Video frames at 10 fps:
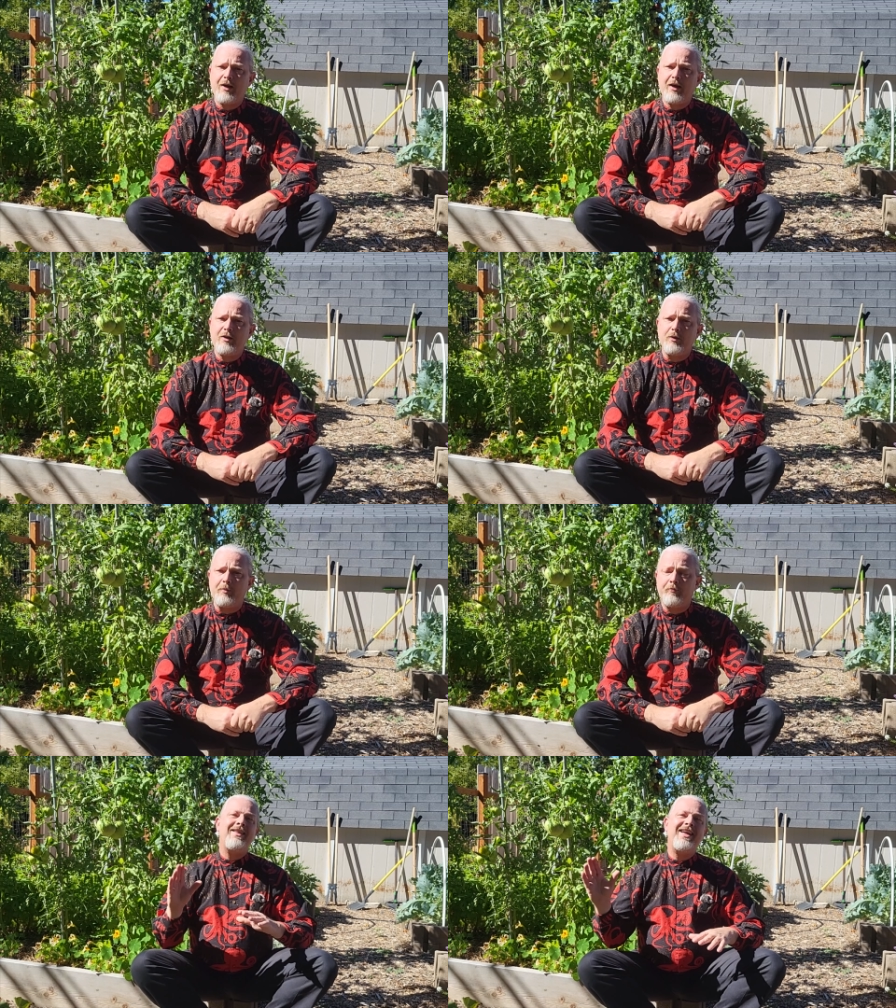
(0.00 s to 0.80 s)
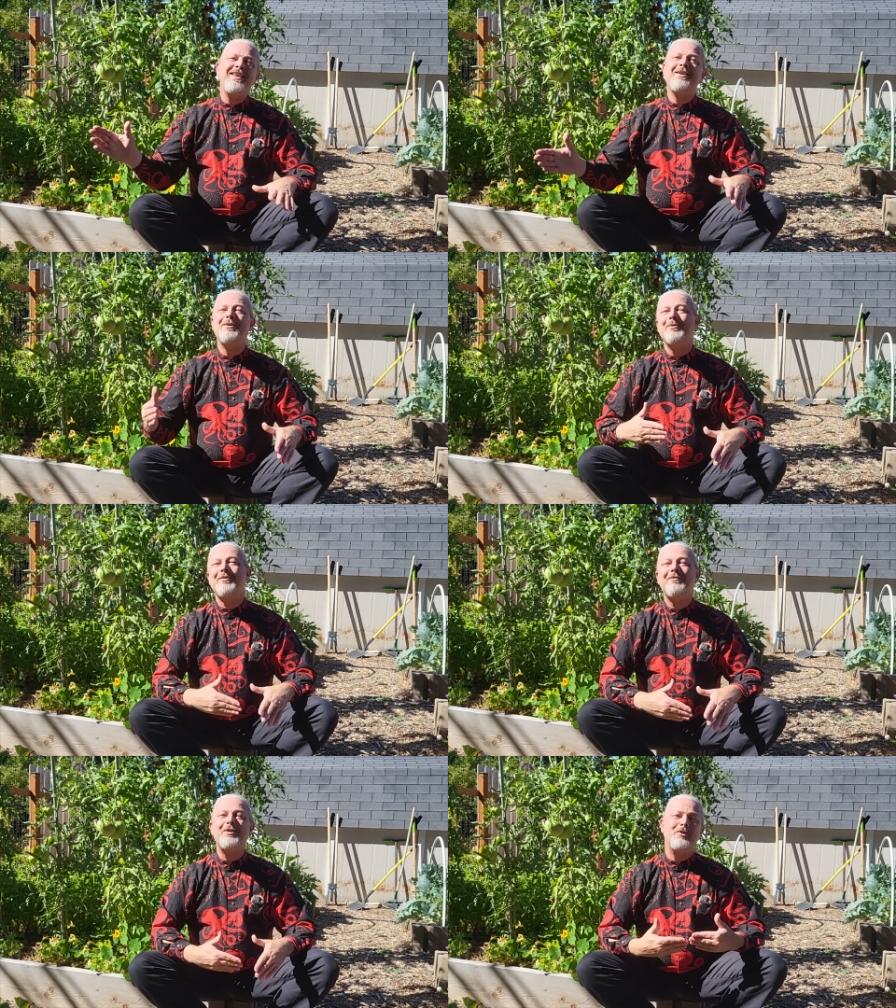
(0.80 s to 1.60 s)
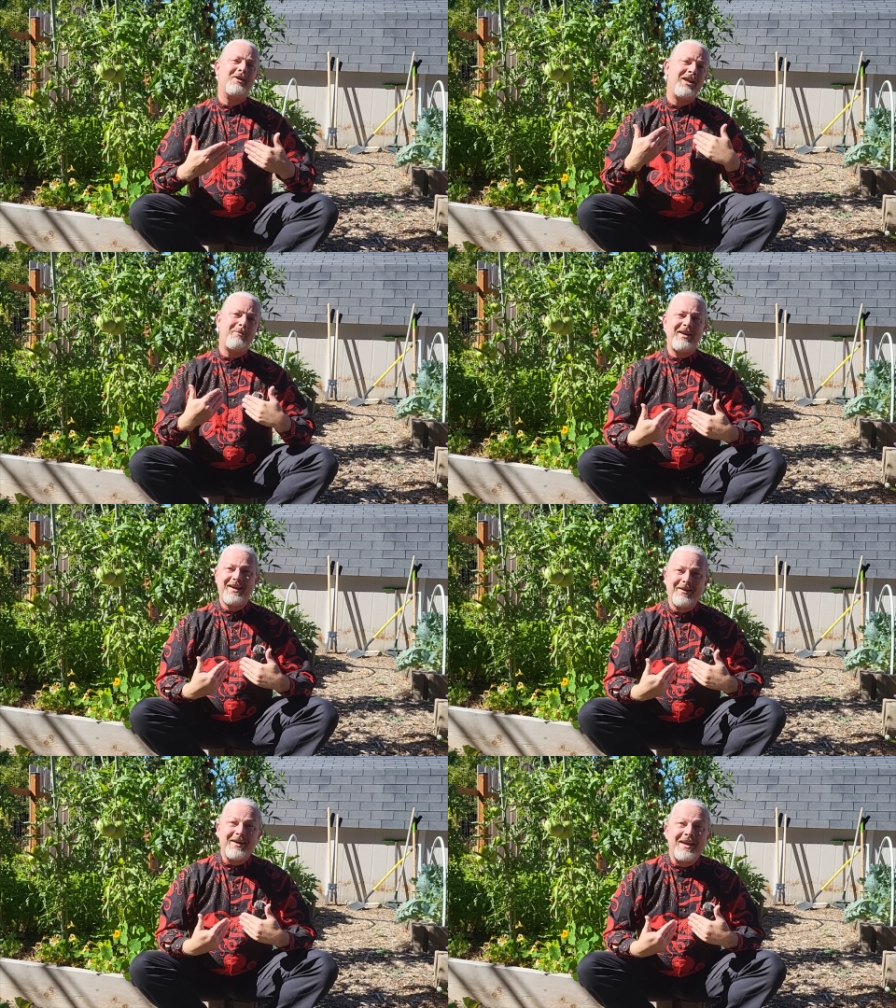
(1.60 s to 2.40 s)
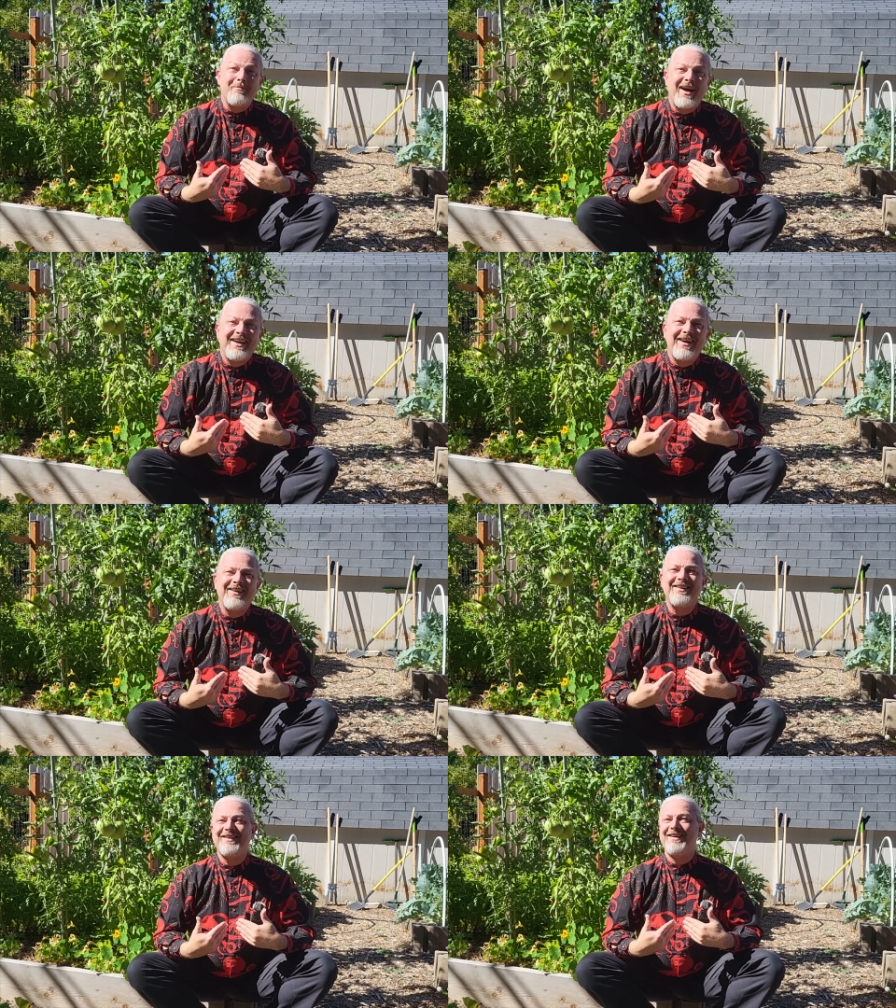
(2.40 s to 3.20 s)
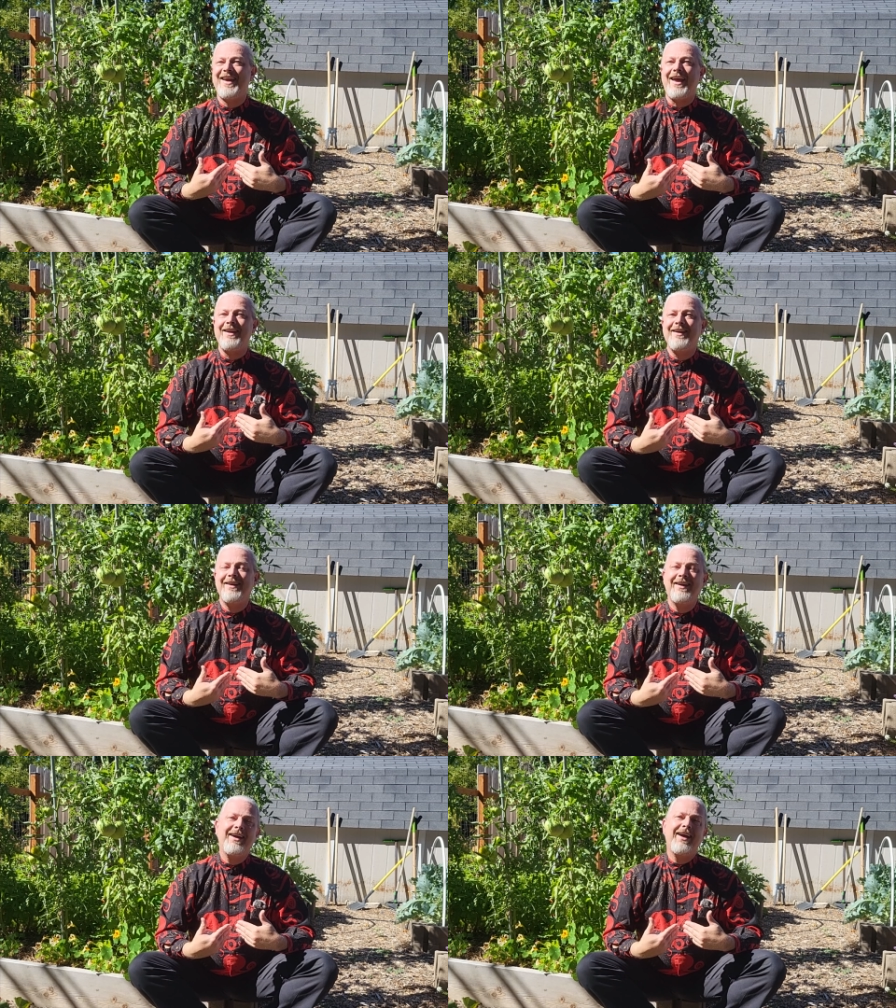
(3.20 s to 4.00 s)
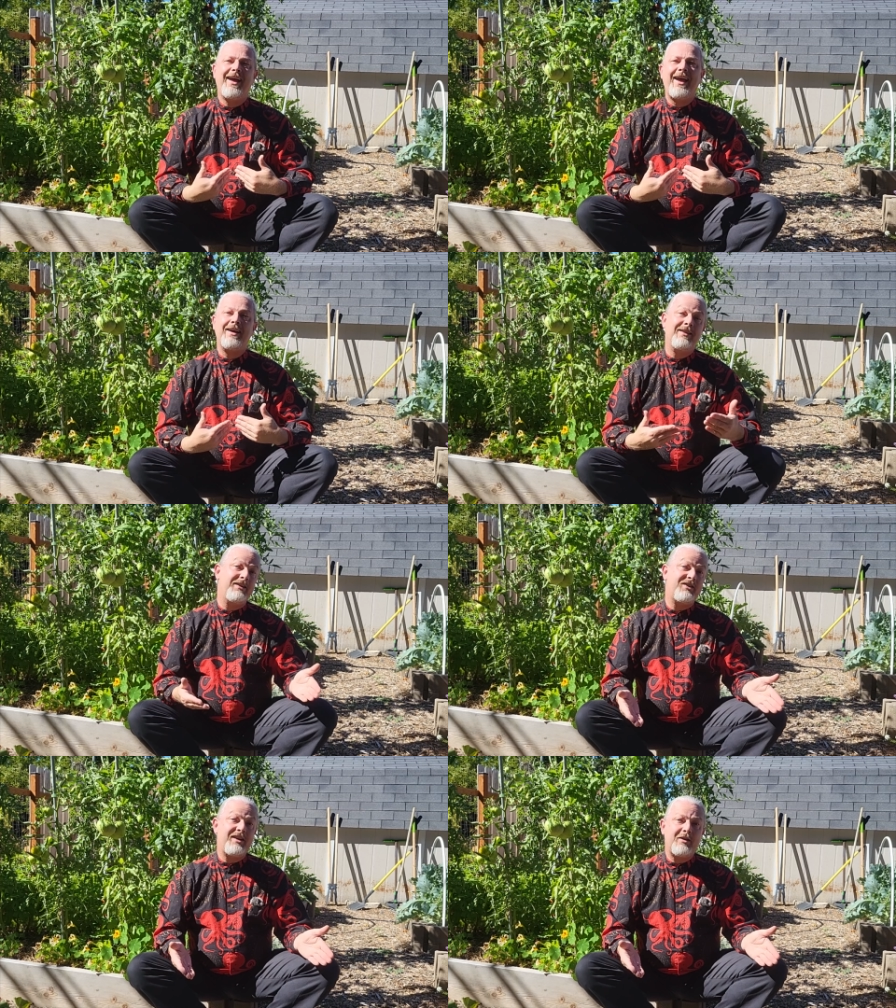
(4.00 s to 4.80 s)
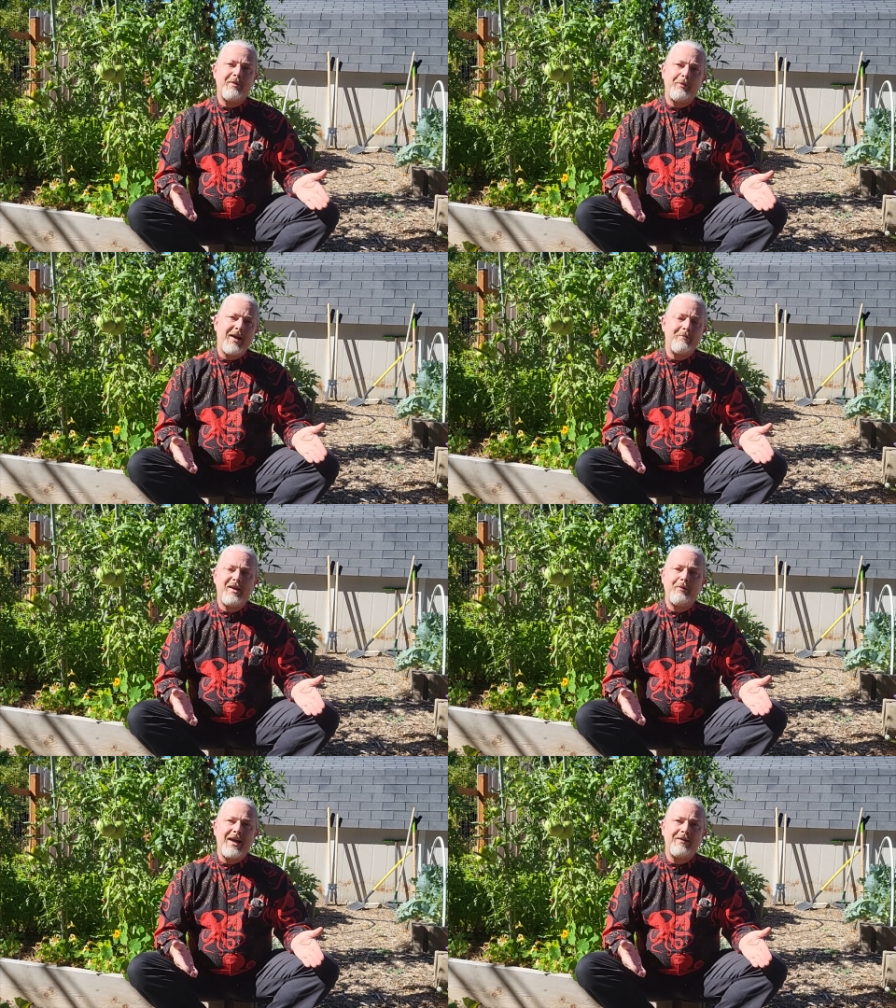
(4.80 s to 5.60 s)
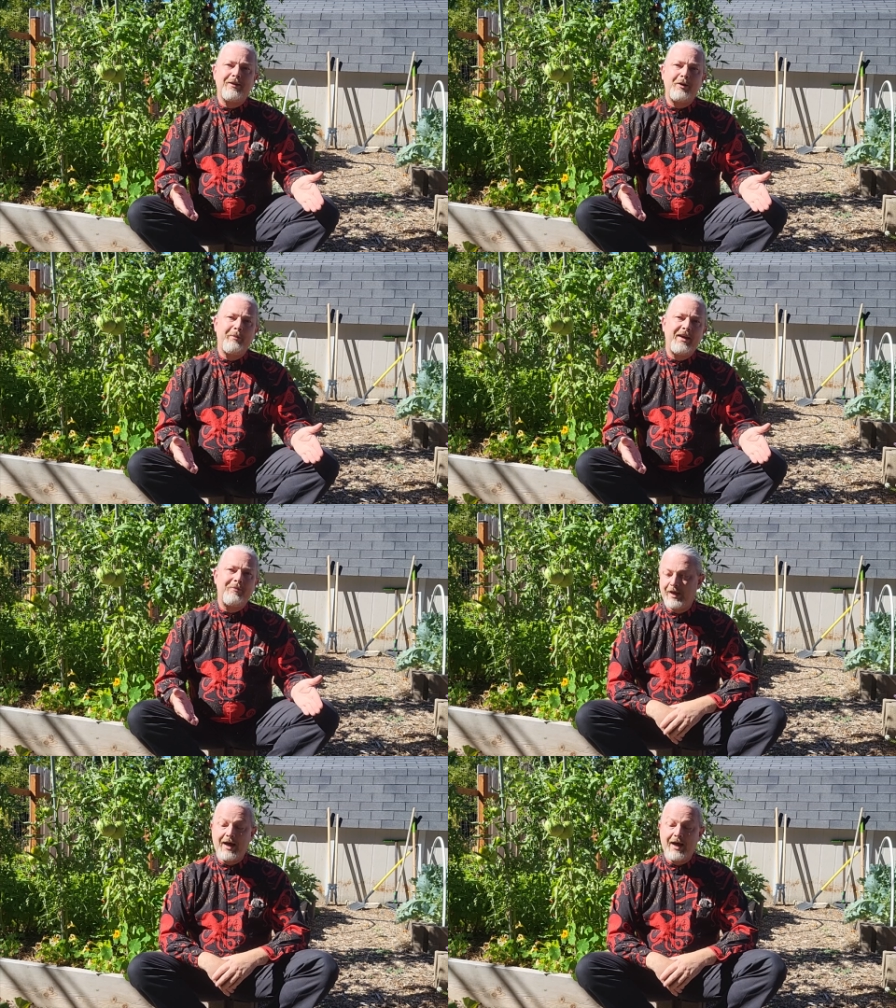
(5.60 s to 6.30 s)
I do it. Thank you for joining me here in my garden today and listening to me rant a little bit.